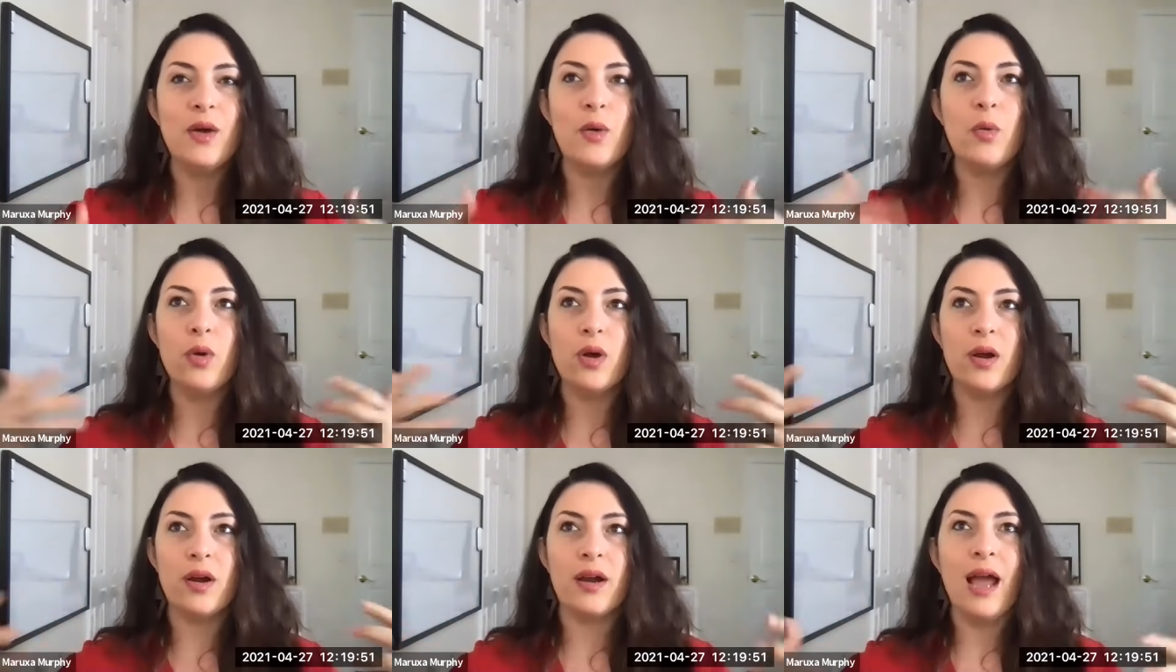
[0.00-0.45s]

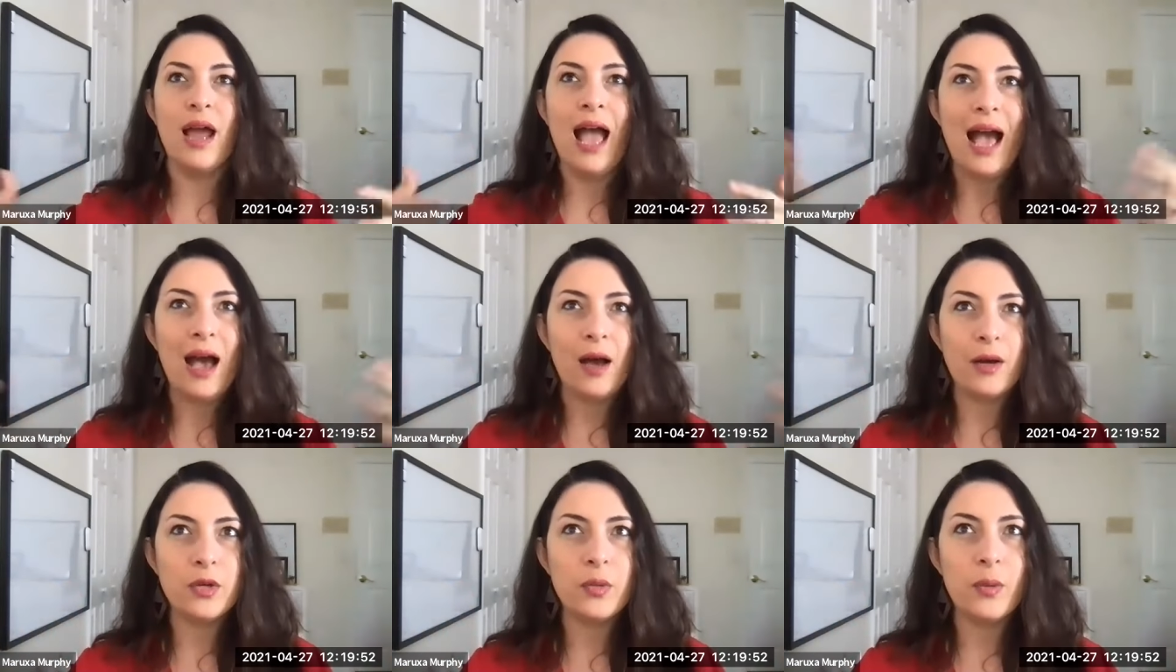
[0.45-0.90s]
Or
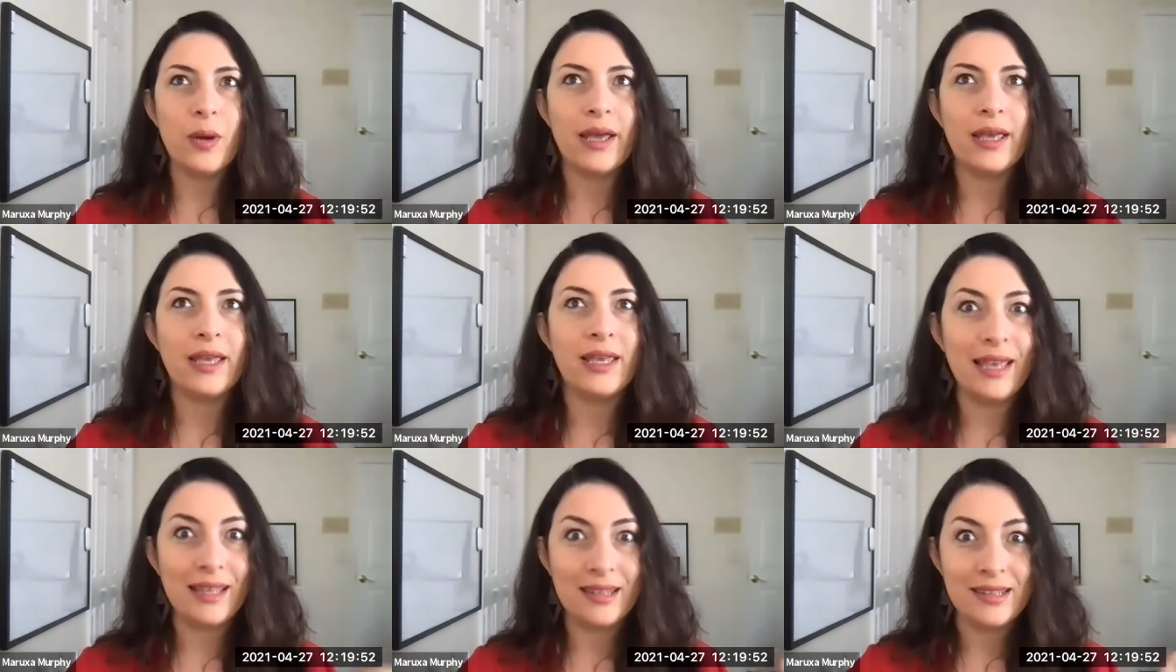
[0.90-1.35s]
how do
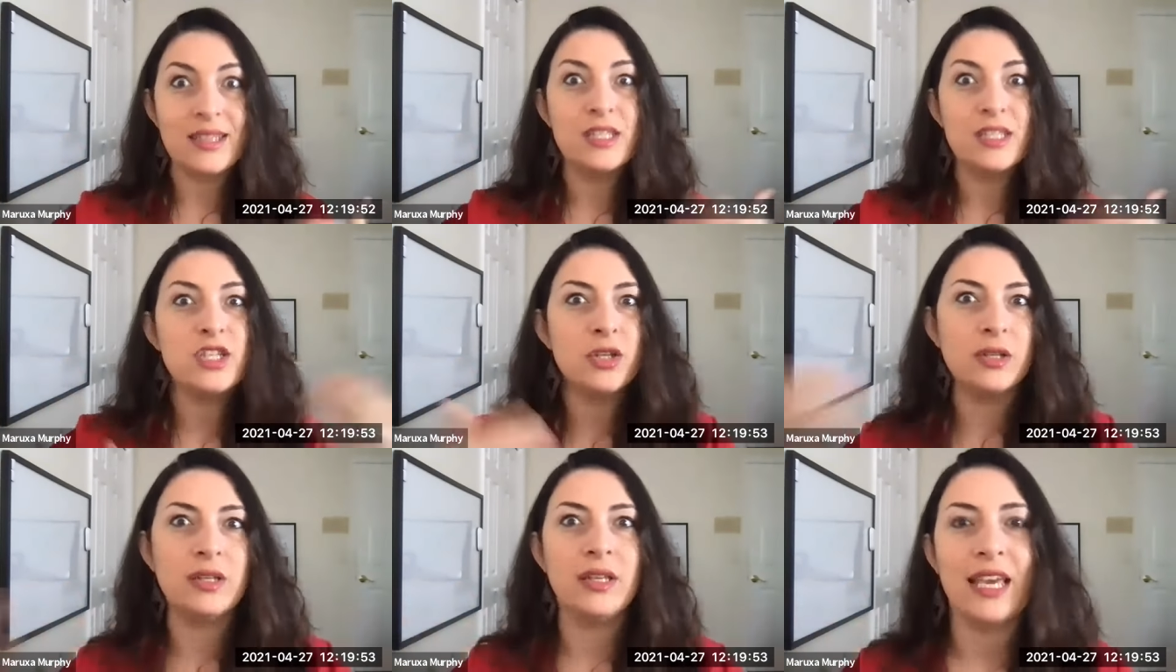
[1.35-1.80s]
I get
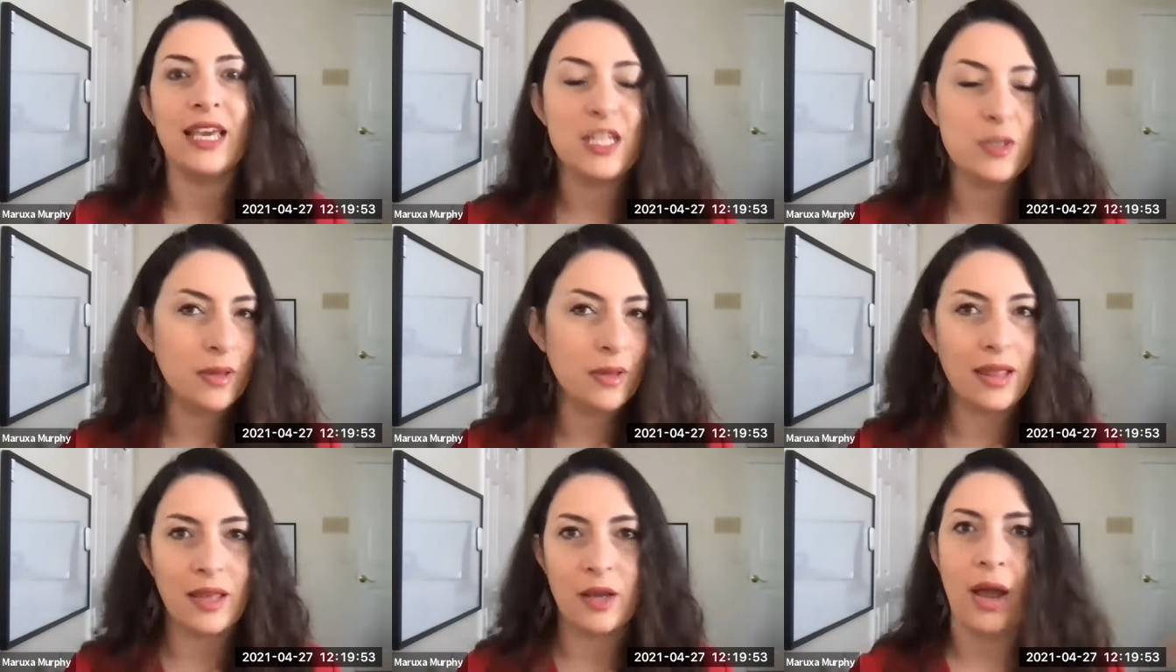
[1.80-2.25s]
into
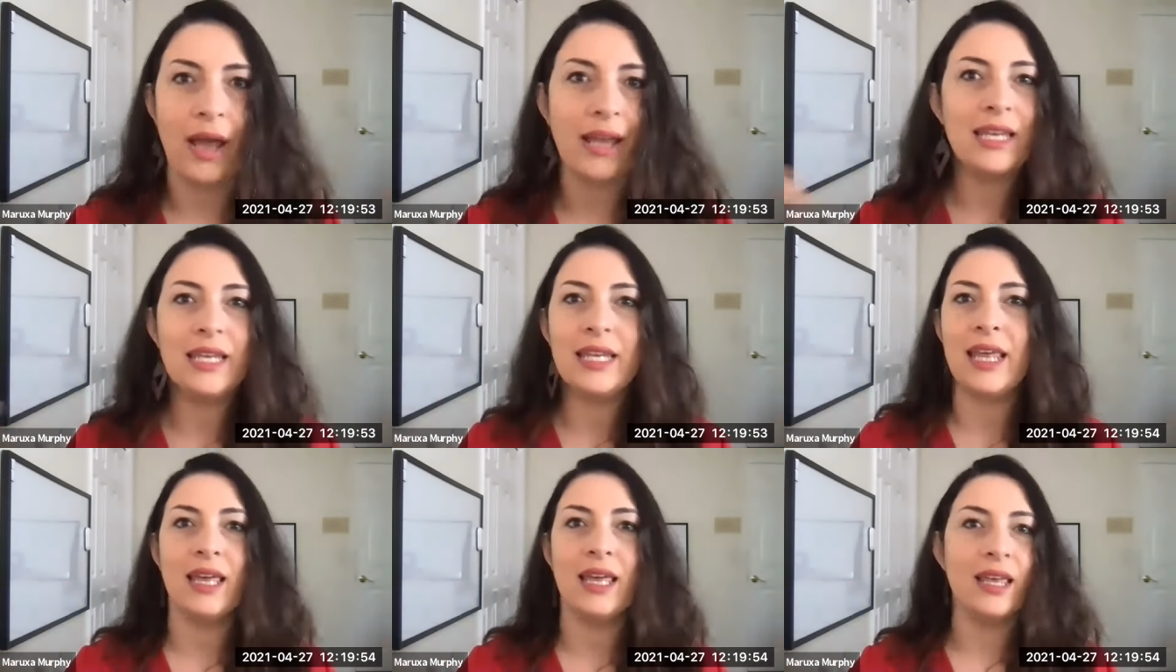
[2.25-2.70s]
engagement? Like I
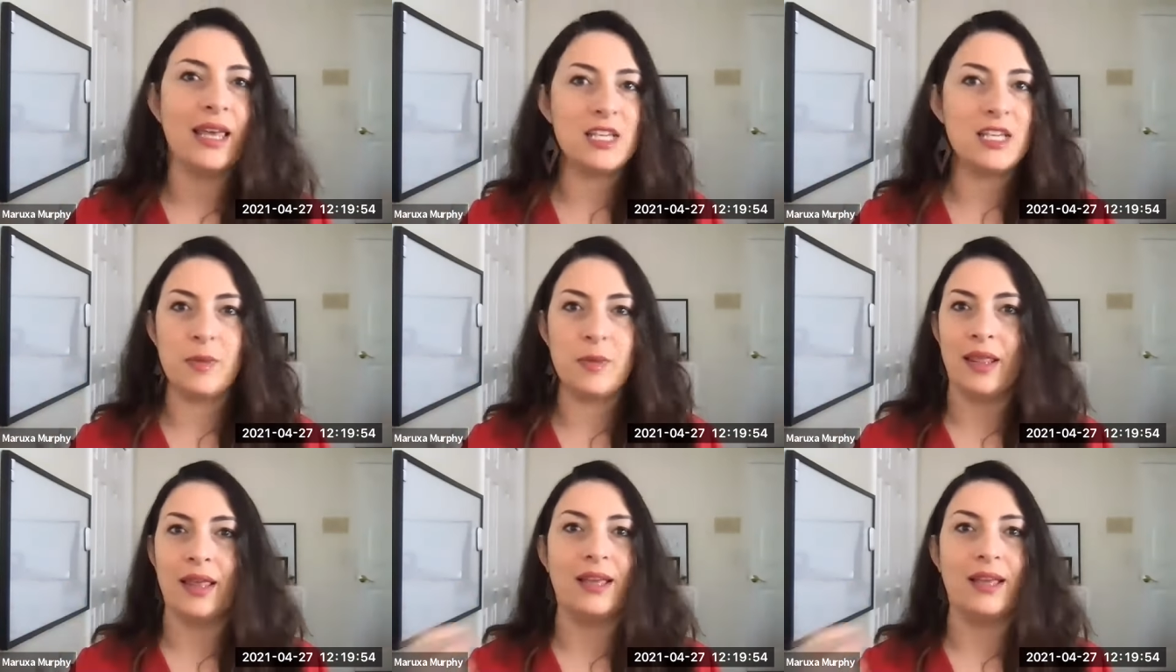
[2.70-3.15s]
need to get
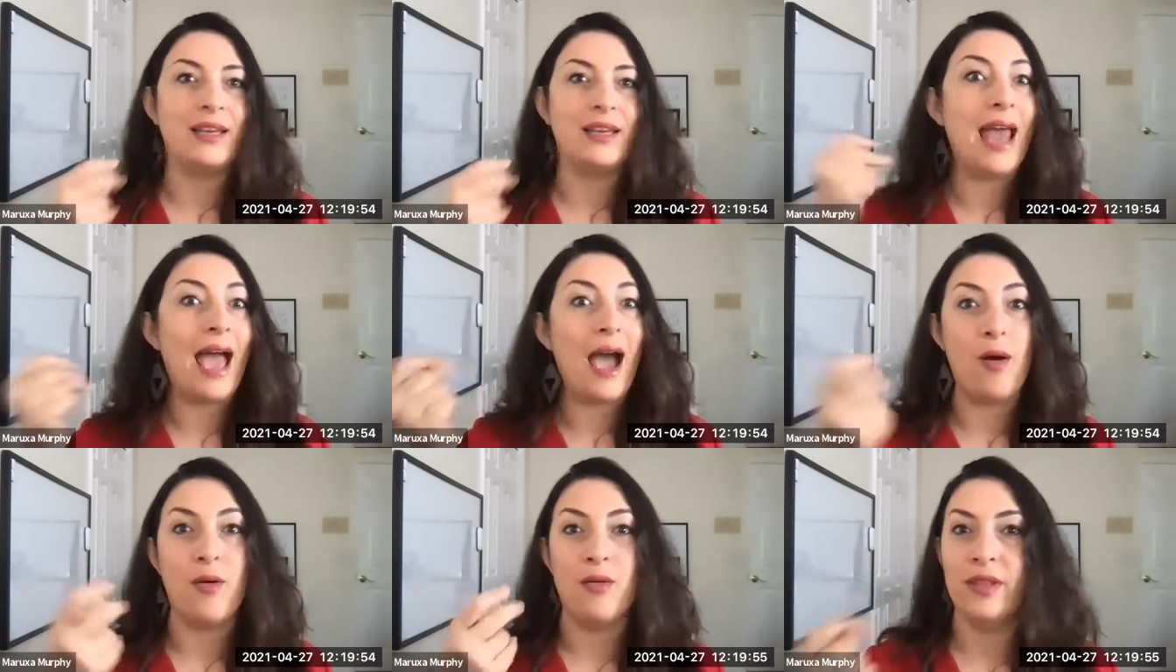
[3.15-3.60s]
engagement like
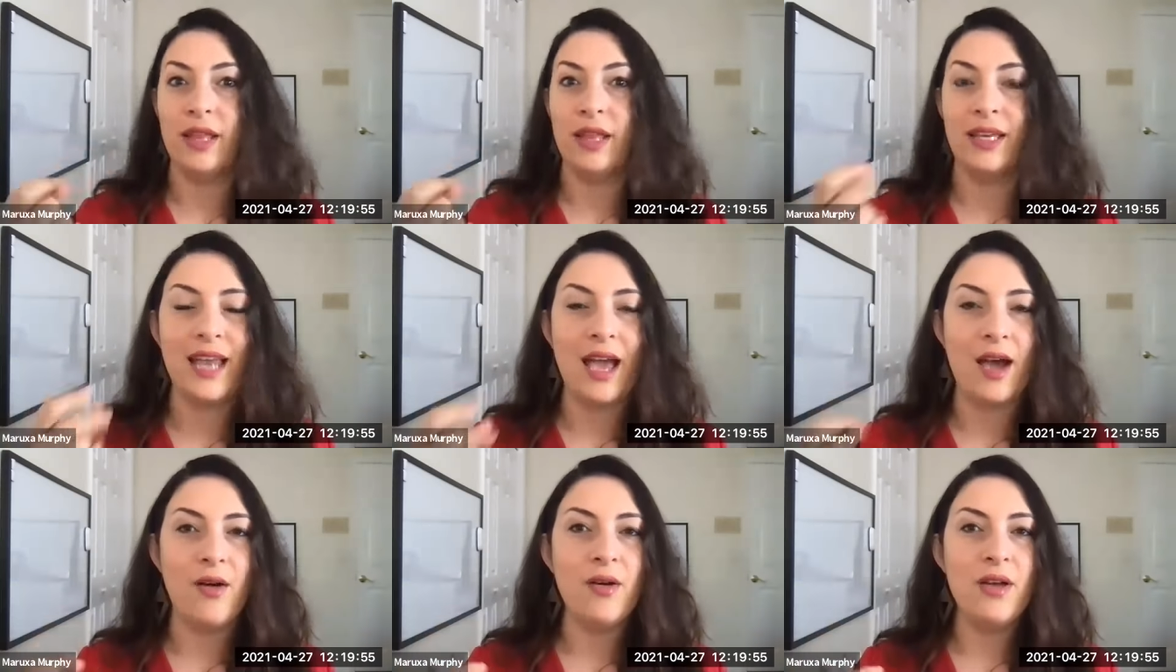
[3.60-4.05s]
now,
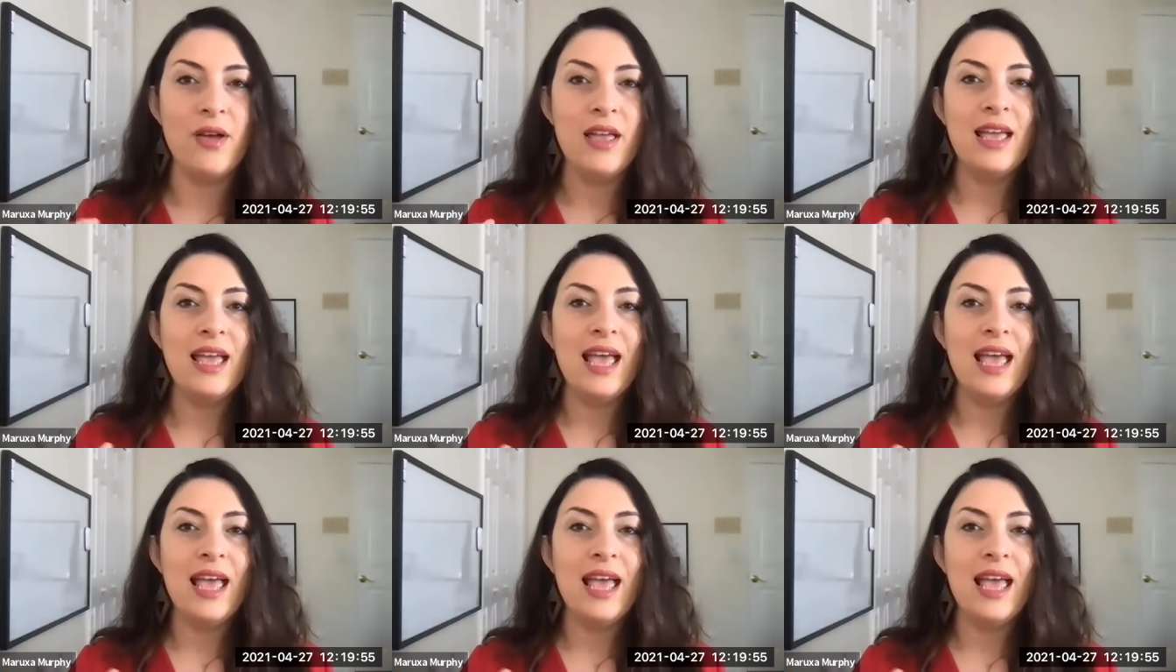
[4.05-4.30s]
like now.